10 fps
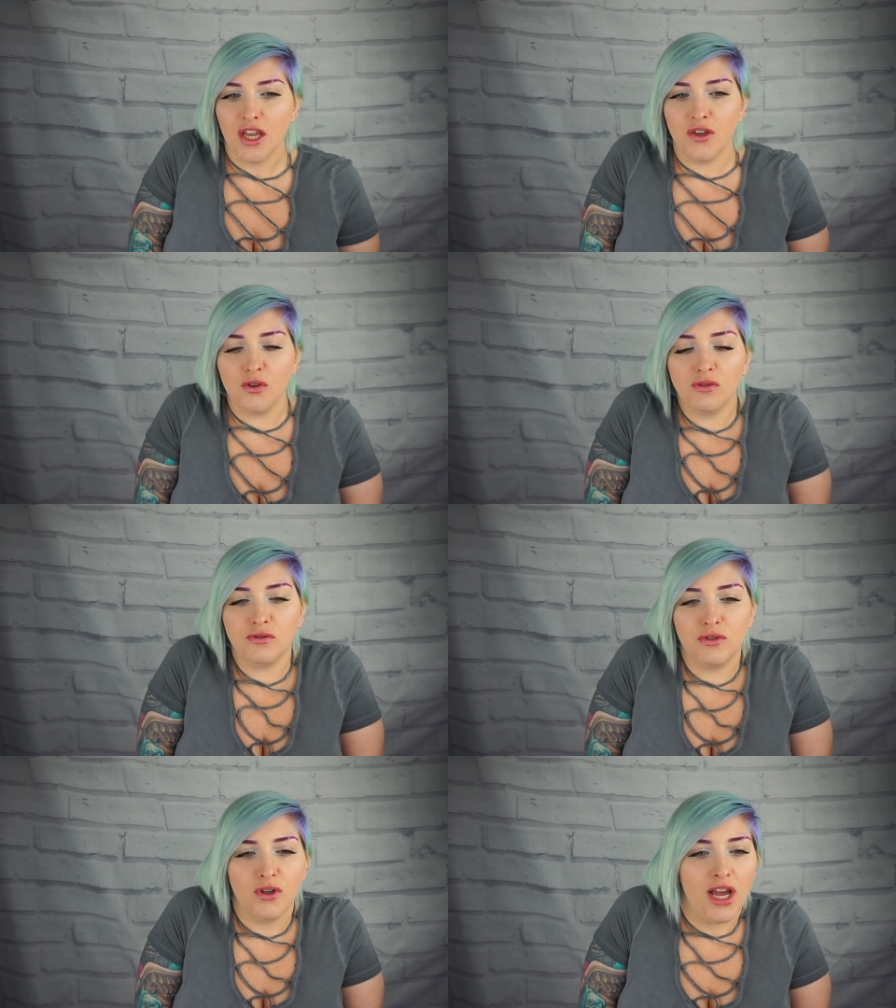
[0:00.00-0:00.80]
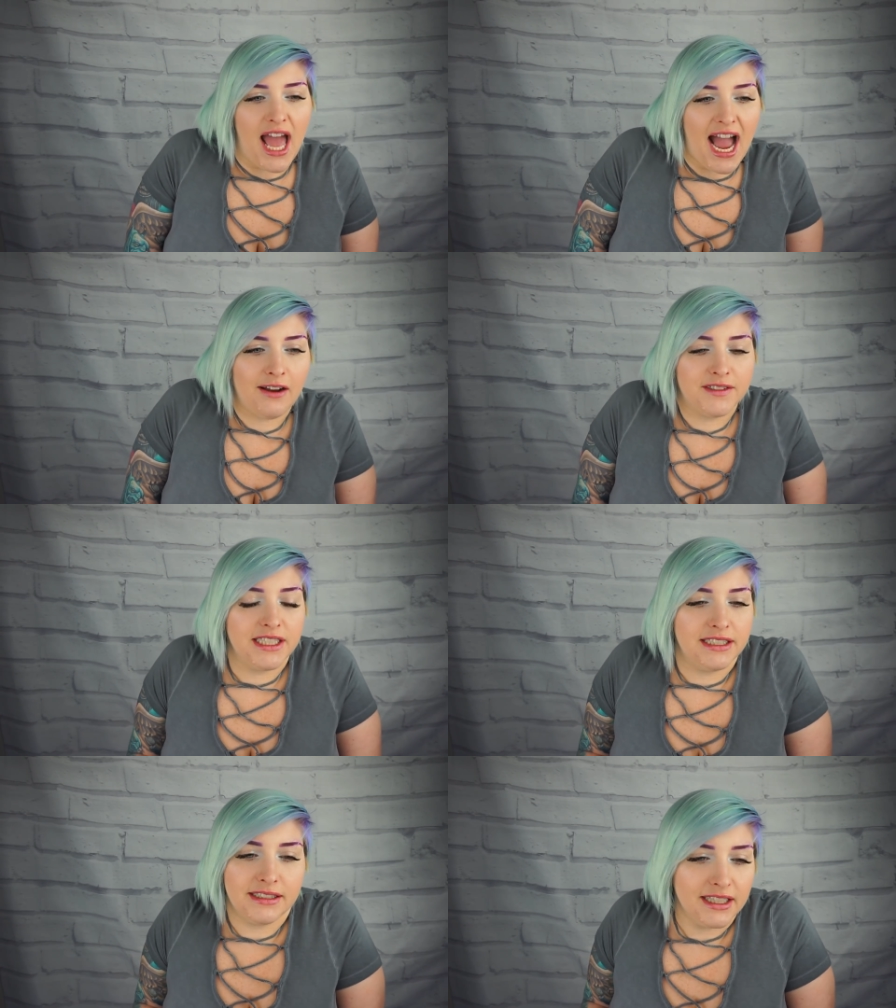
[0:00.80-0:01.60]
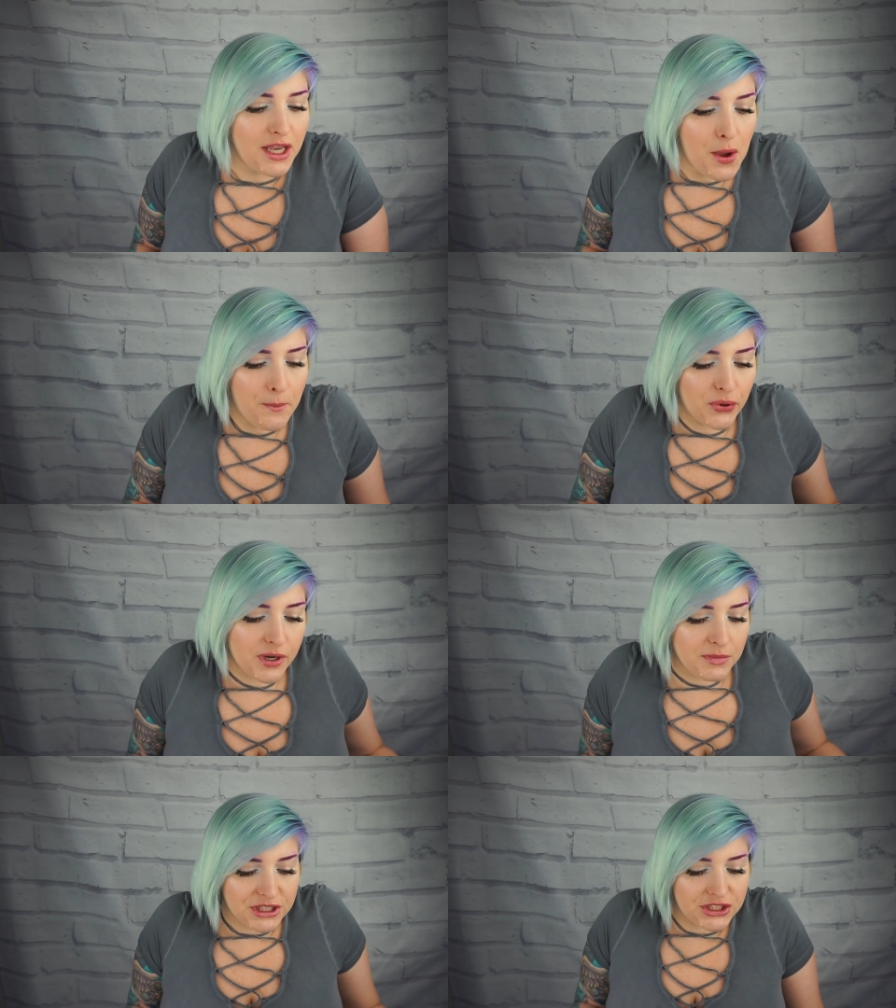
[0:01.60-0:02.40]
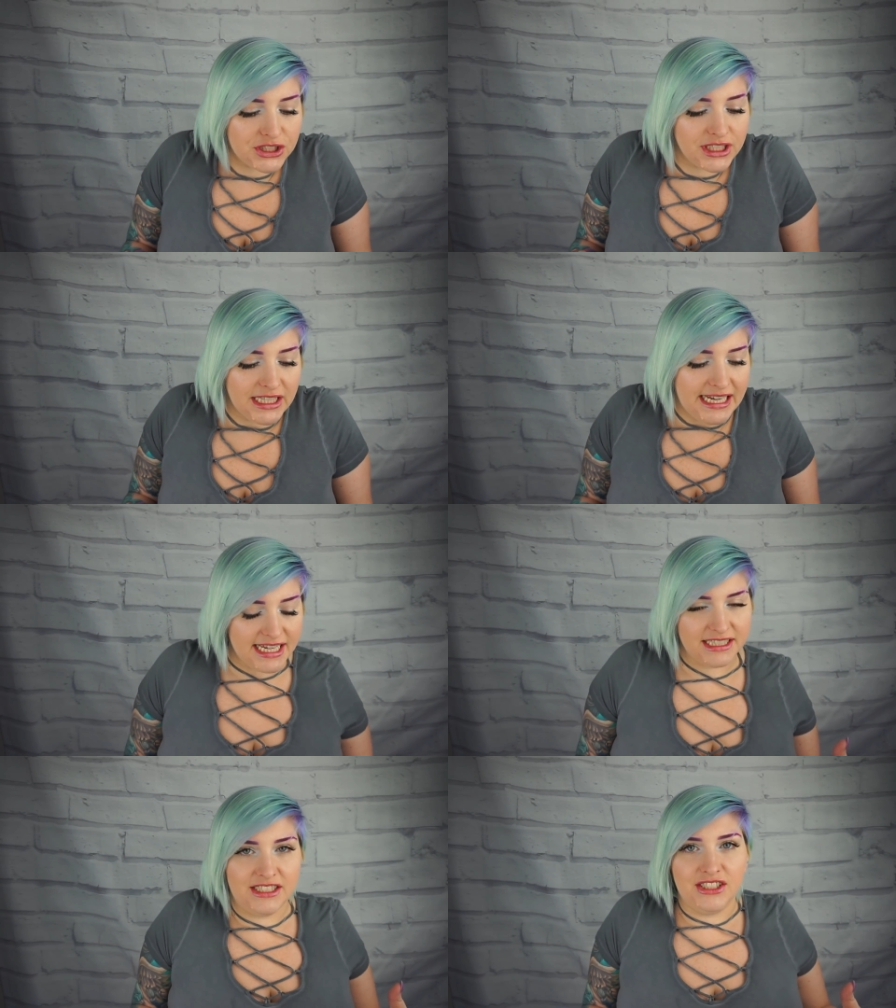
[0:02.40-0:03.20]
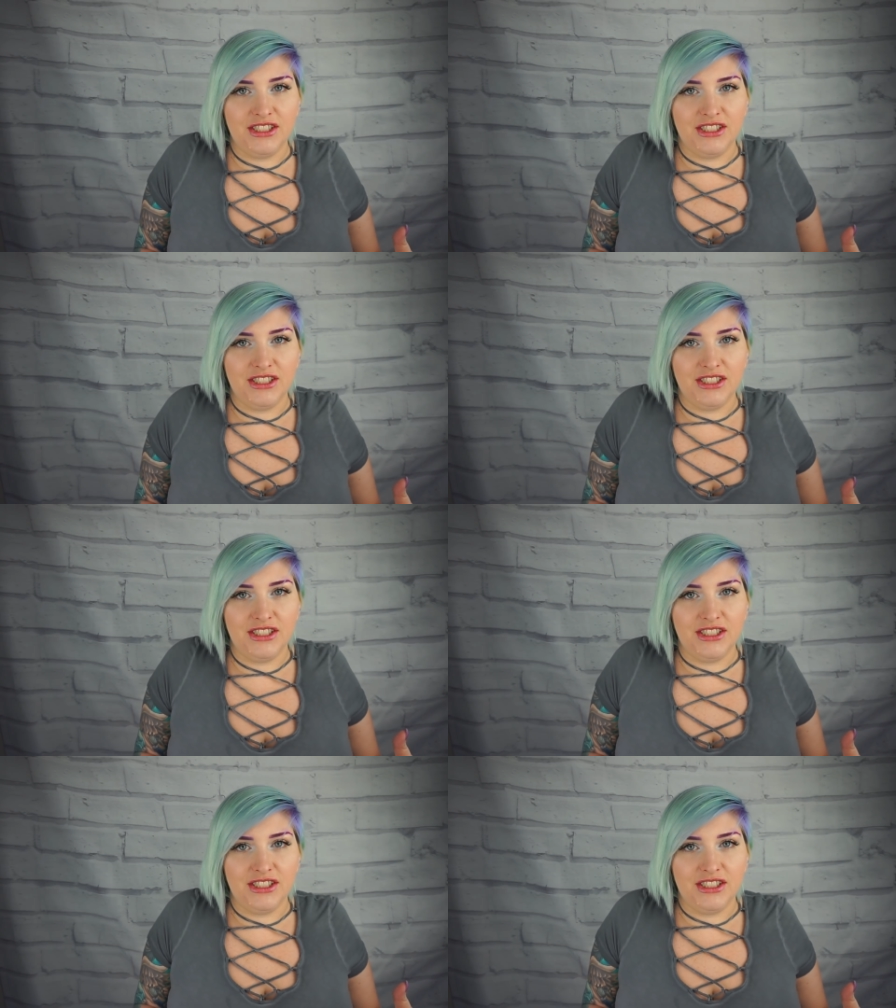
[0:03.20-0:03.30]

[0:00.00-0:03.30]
you have to pretty much get